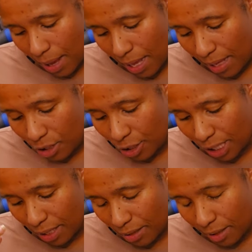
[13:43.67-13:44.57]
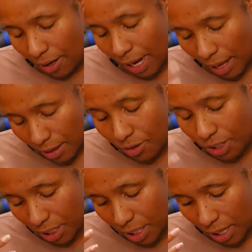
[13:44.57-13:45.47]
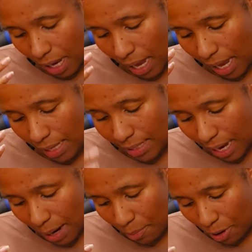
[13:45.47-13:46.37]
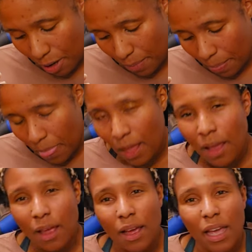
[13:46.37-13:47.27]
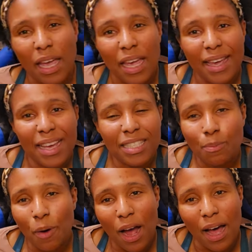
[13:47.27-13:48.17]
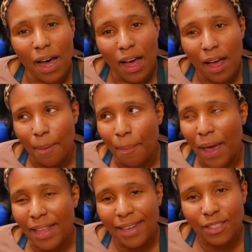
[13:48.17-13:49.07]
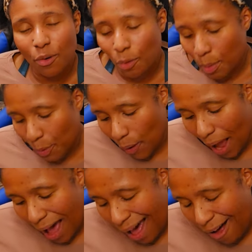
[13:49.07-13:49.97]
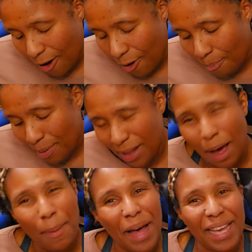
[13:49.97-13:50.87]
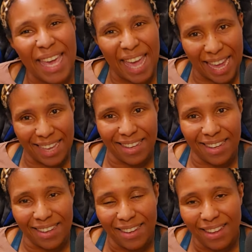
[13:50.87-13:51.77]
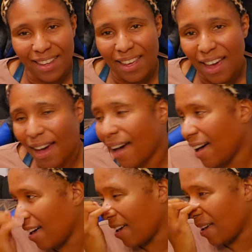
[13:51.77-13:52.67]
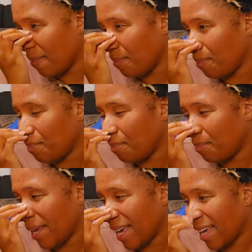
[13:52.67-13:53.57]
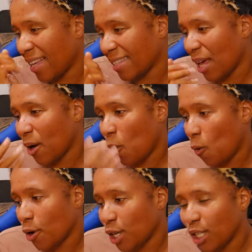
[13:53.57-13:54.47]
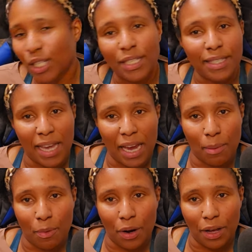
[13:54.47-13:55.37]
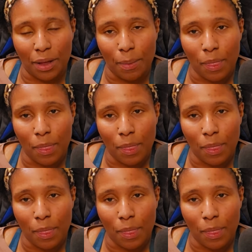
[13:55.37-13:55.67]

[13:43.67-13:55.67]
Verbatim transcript: and G- sorry Heather, Gina, and Tamra, it gets brought up, and I don't remember how, but about Katie, um, because according to Tamra,